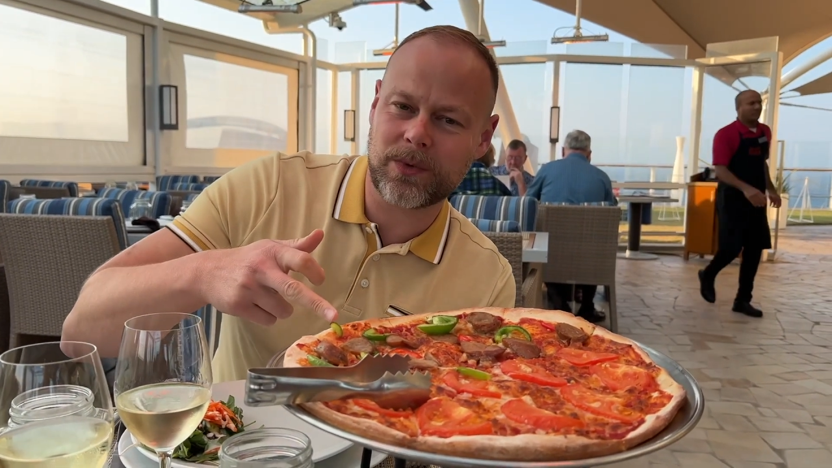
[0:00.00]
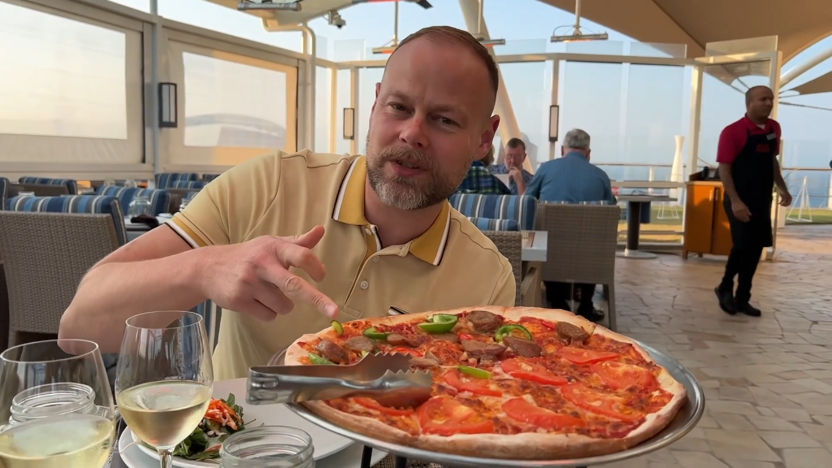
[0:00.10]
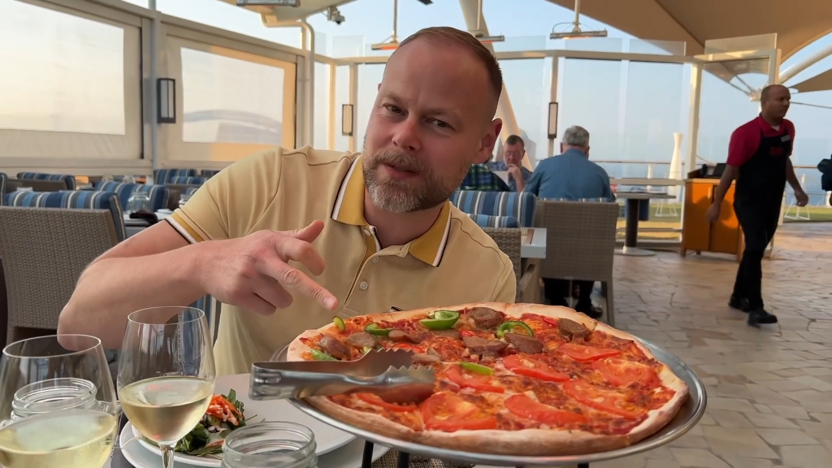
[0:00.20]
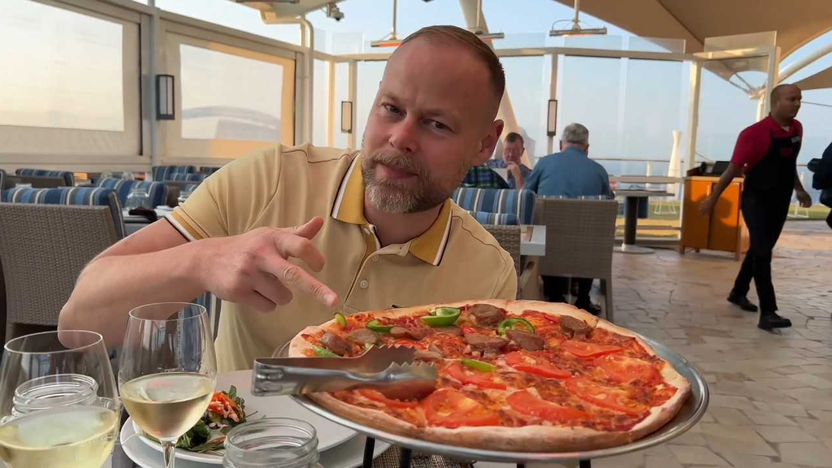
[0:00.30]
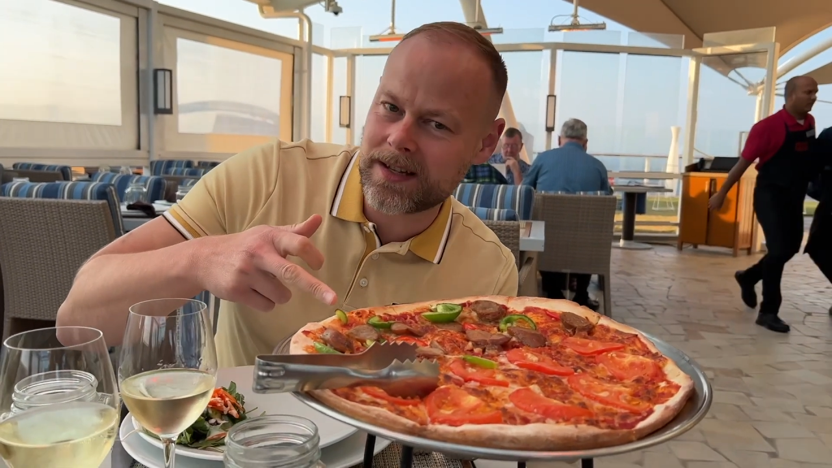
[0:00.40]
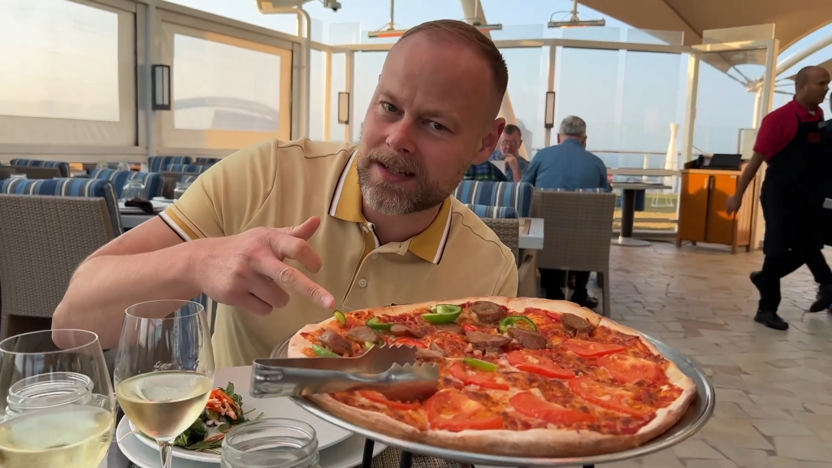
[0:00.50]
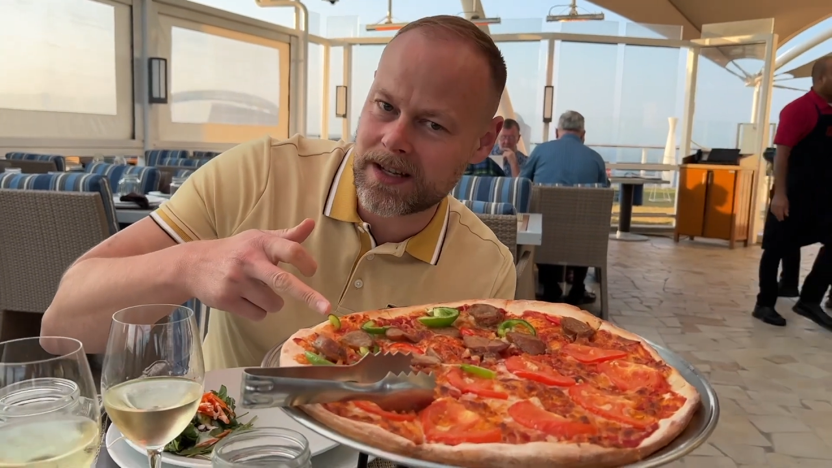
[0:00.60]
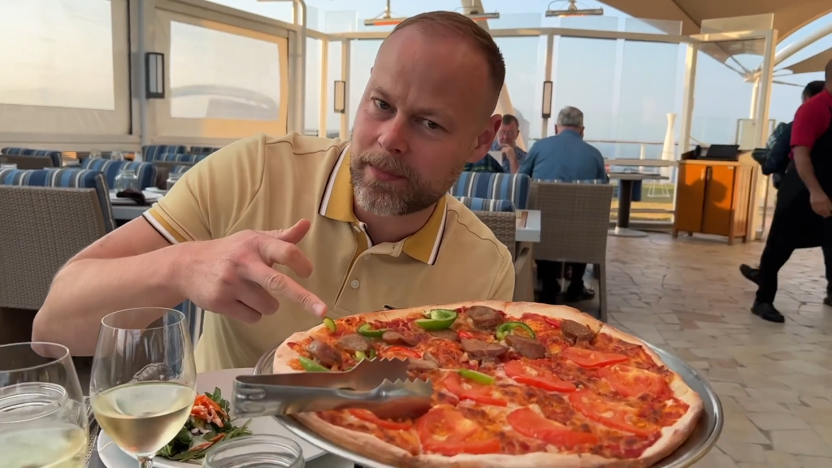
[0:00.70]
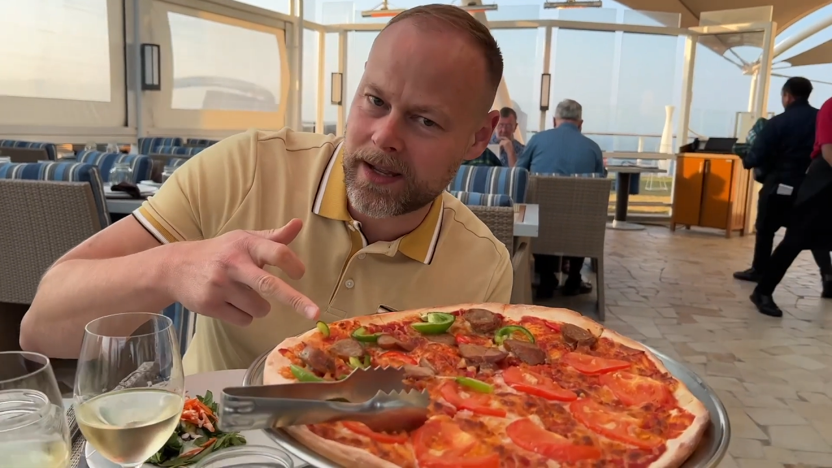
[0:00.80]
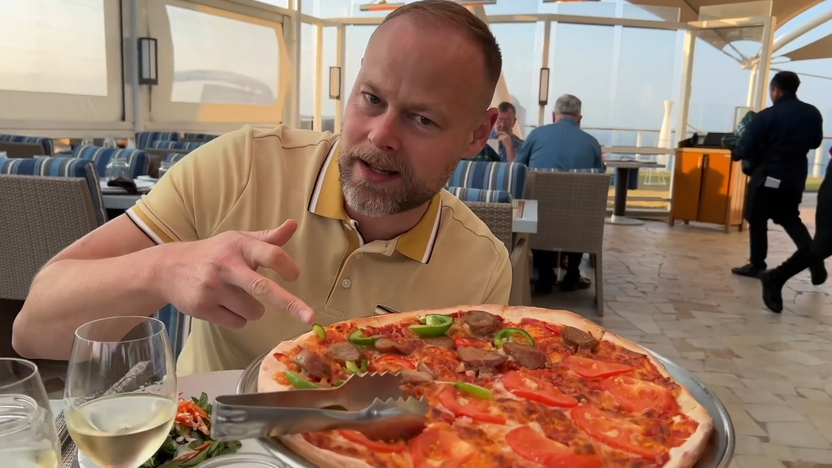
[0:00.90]
which is
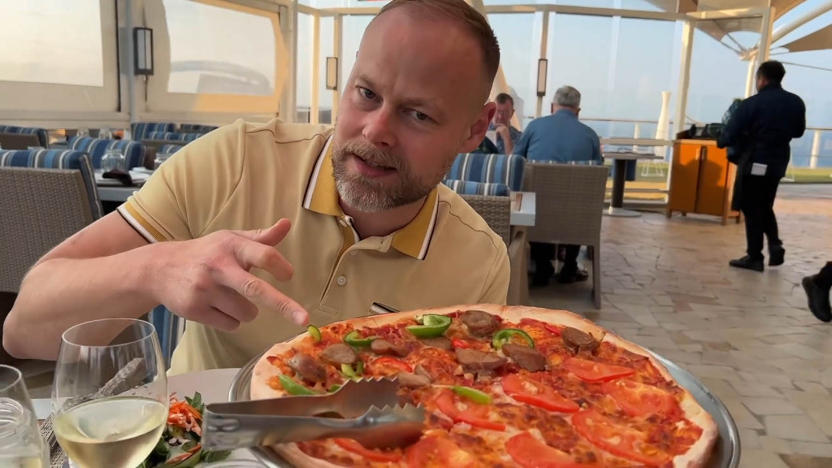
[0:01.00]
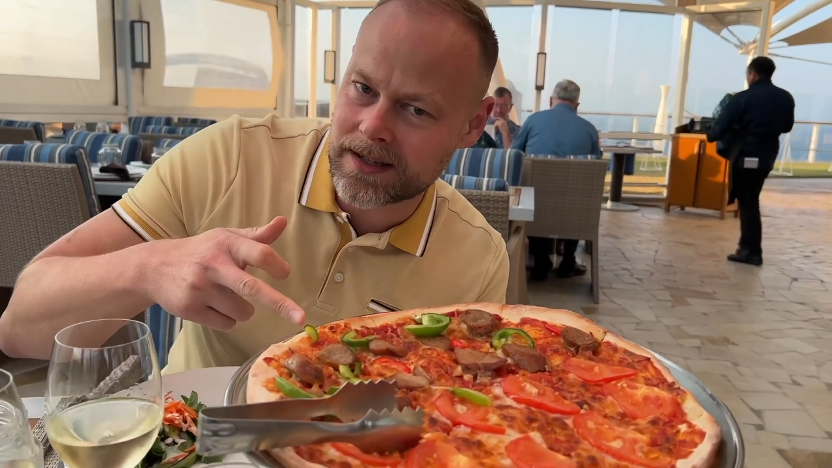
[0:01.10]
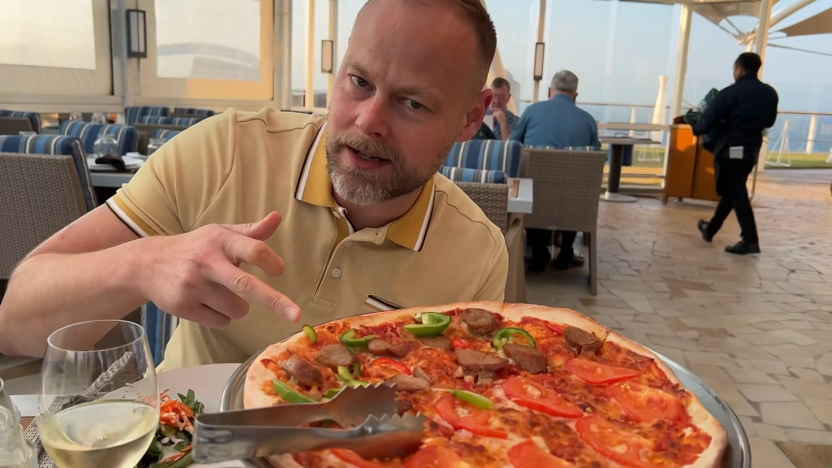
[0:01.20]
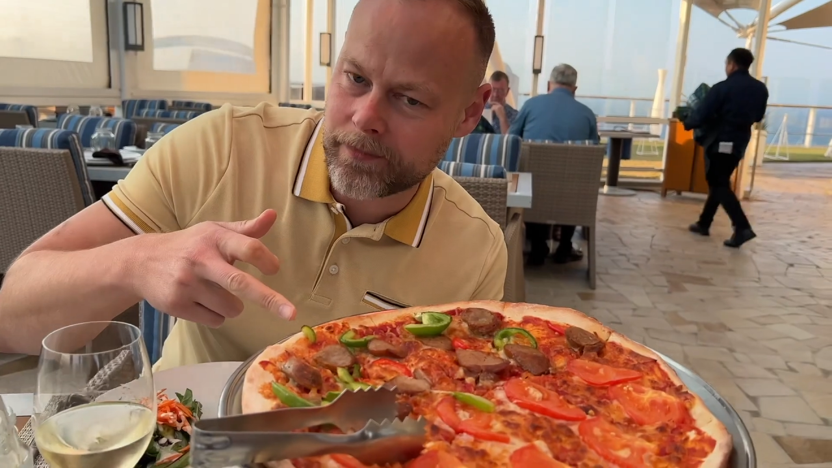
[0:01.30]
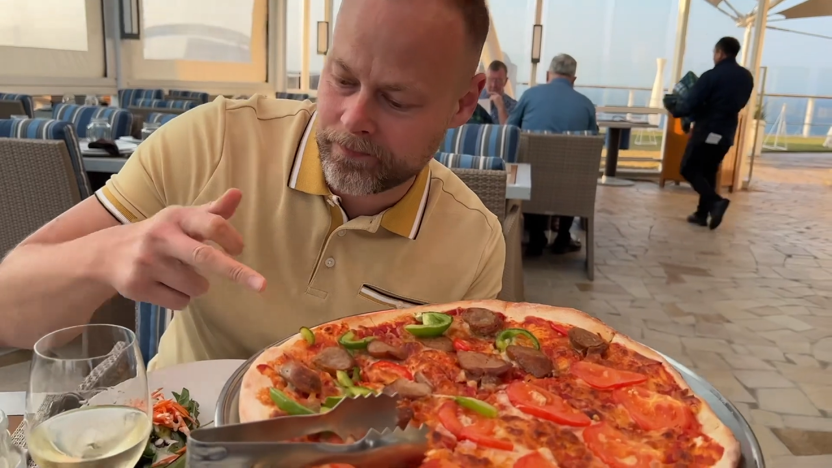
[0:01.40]
basically a pizza,